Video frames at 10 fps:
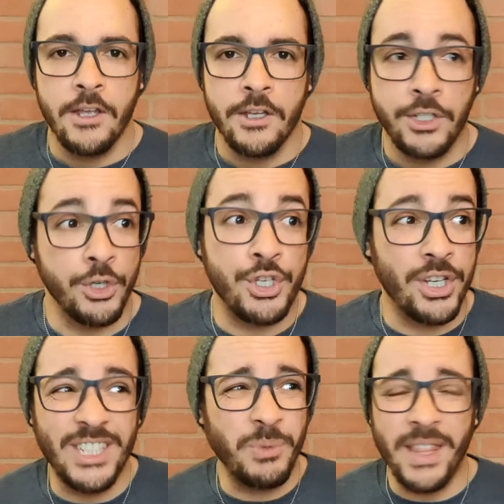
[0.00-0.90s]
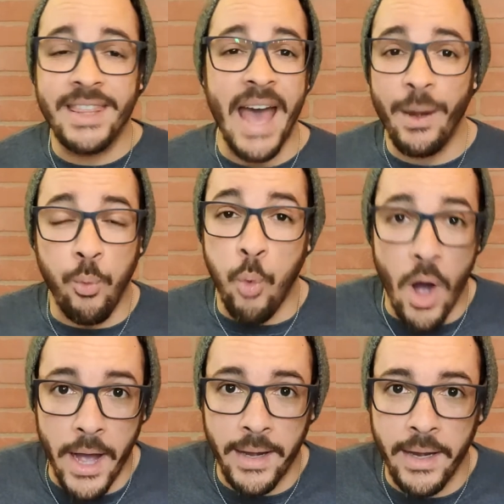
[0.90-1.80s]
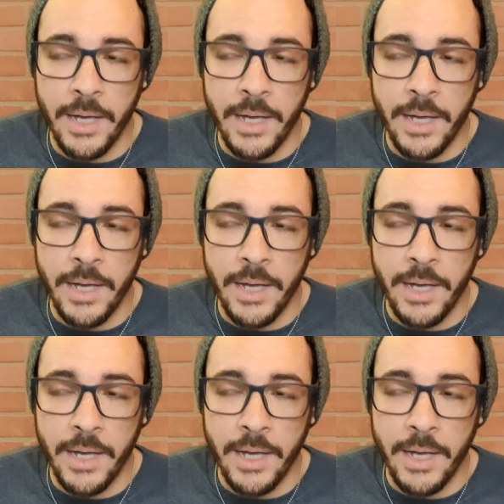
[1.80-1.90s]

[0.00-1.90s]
So just with that one,